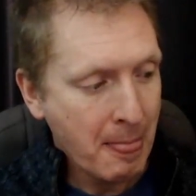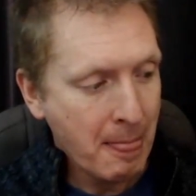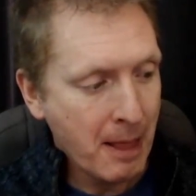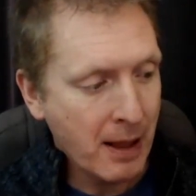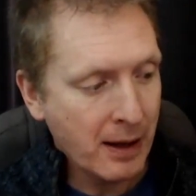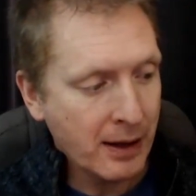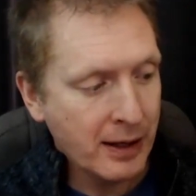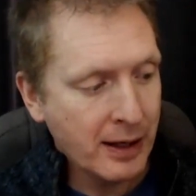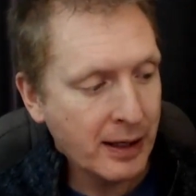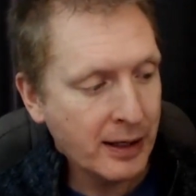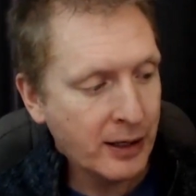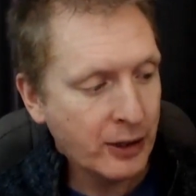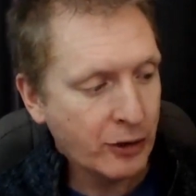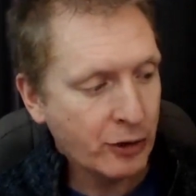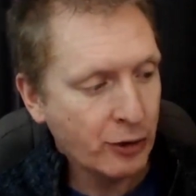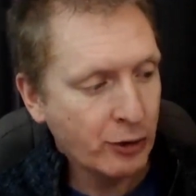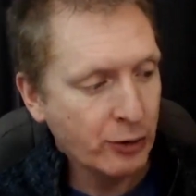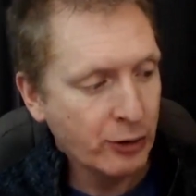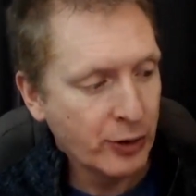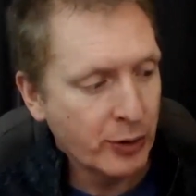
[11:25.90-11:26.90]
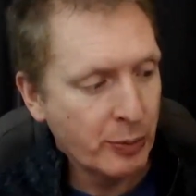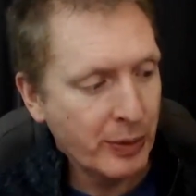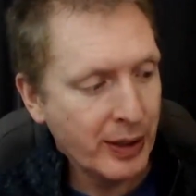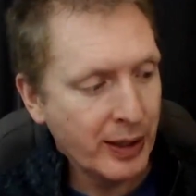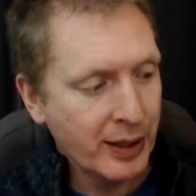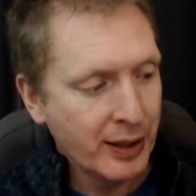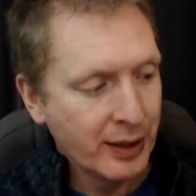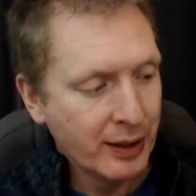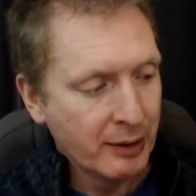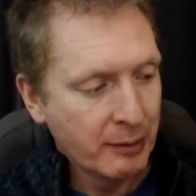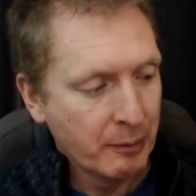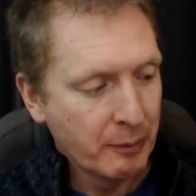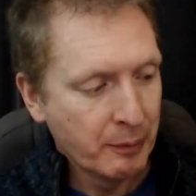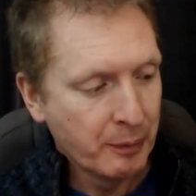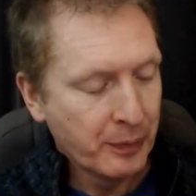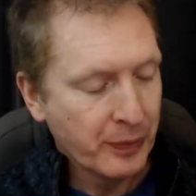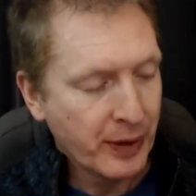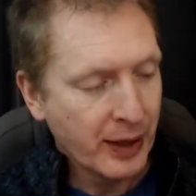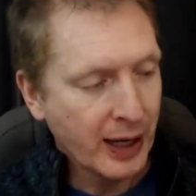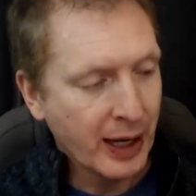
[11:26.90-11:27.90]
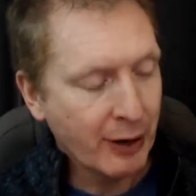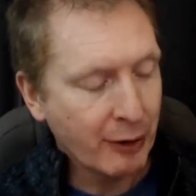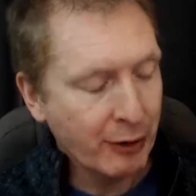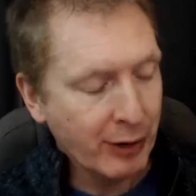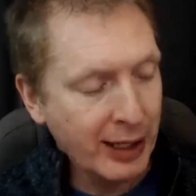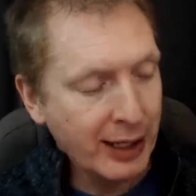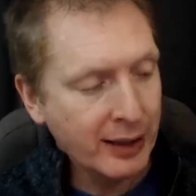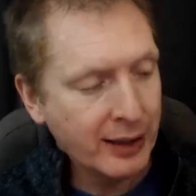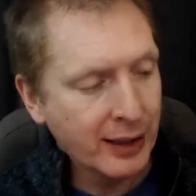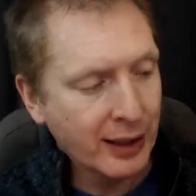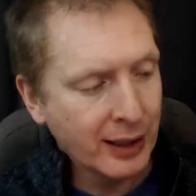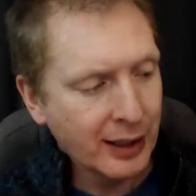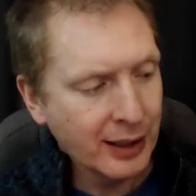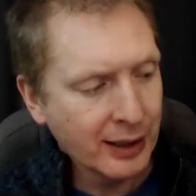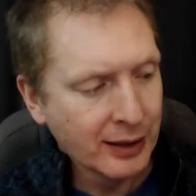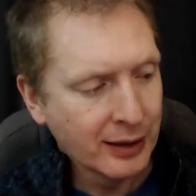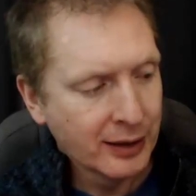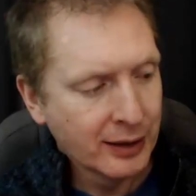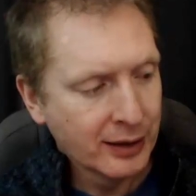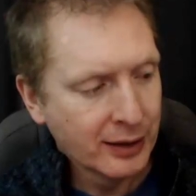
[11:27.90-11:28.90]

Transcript: And then it shows me a radar.